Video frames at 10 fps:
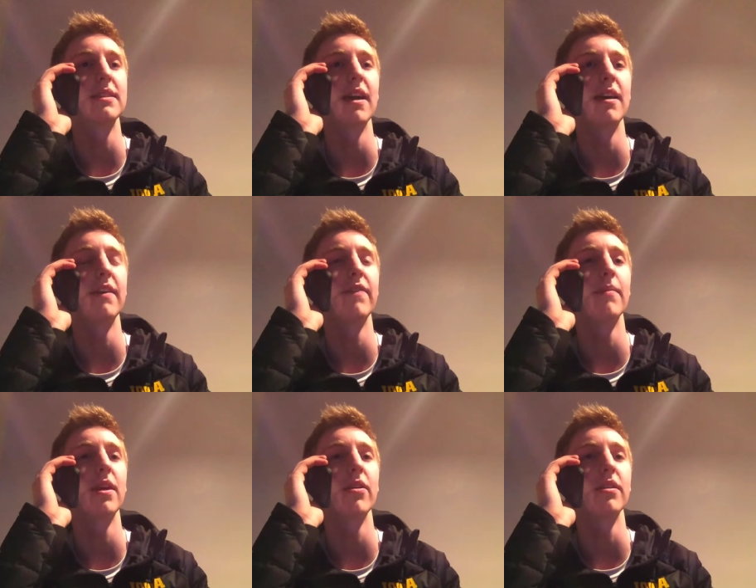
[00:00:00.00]
Not, if
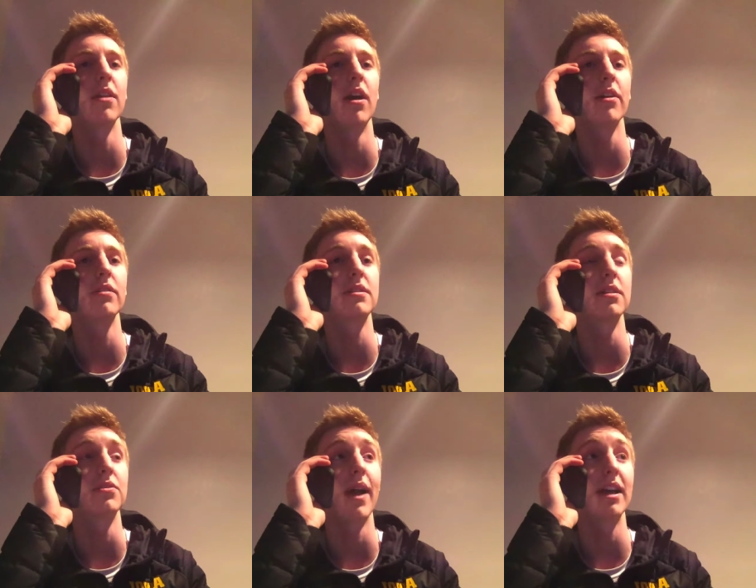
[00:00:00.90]
I'm there any longer, it's
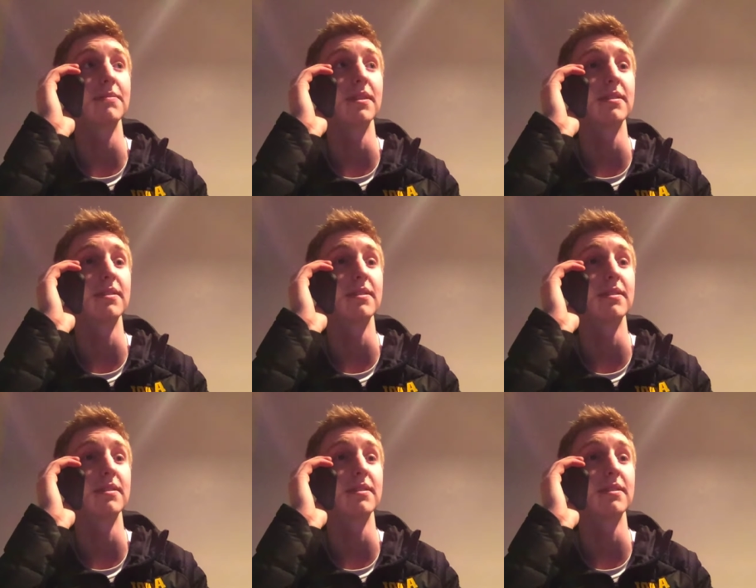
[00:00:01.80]
because you asked me to